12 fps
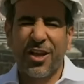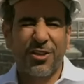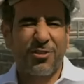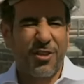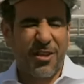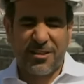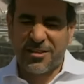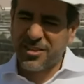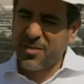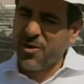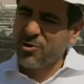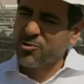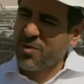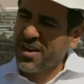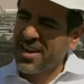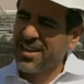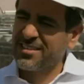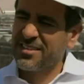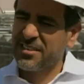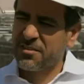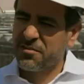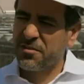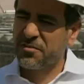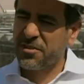It is about
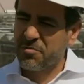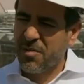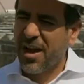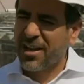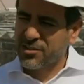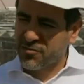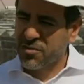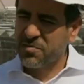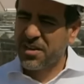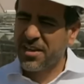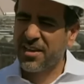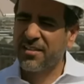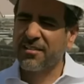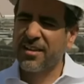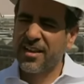150 miles from here.